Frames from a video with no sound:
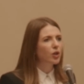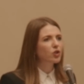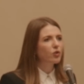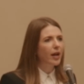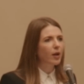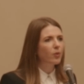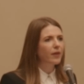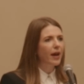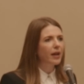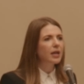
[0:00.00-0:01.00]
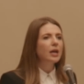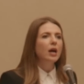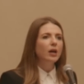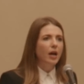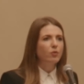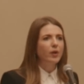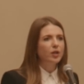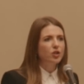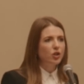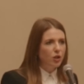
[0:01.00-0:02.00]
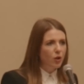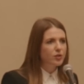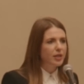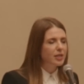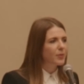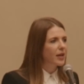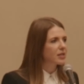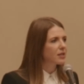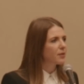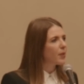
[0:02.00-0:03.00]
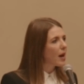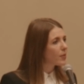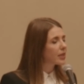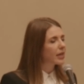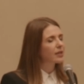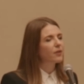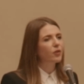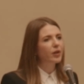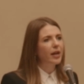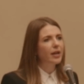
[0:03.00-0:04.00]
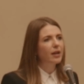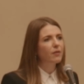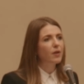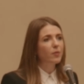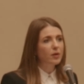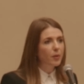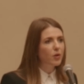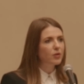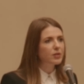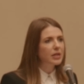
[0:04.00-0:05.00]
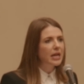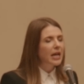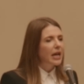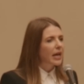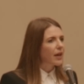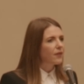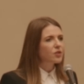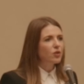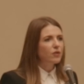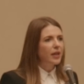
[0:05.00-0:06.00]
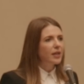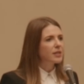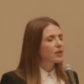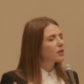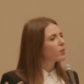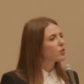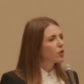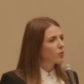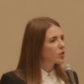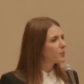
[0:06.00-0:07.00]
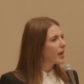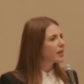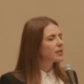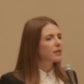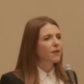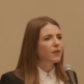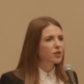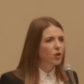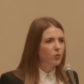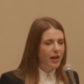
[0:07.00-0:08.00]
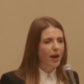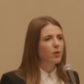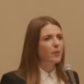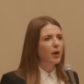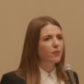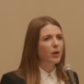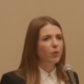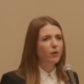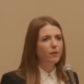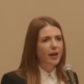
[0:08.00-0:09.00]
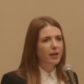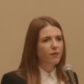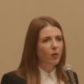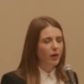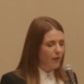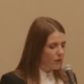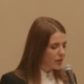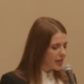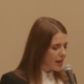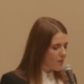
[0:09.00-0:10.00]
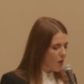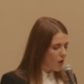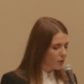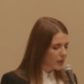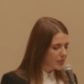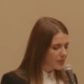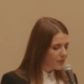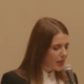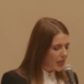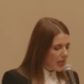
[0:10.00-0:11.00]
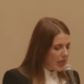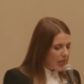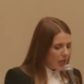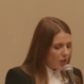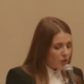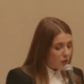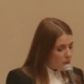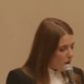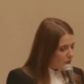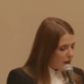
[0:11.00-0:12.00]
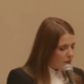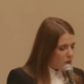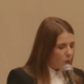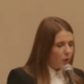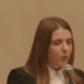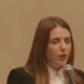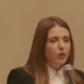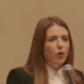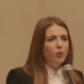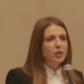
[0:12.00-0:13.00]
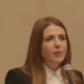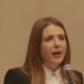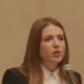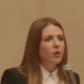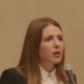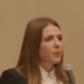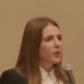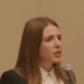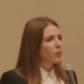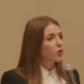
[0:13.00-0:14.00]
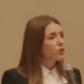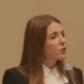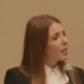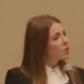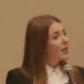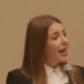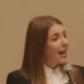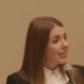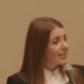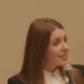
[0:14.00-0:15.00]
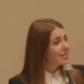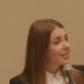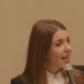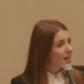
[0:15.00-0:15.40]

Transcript: going to train when that? gun range closes because of the pummeling that they're getting from the liberals. Again, these are things that the liberals don't respect, that they don't care about, that we're fighting for every day in parliament. So they brought that forward with no respect to our Olympic sport shooters. Actually, we had Lynda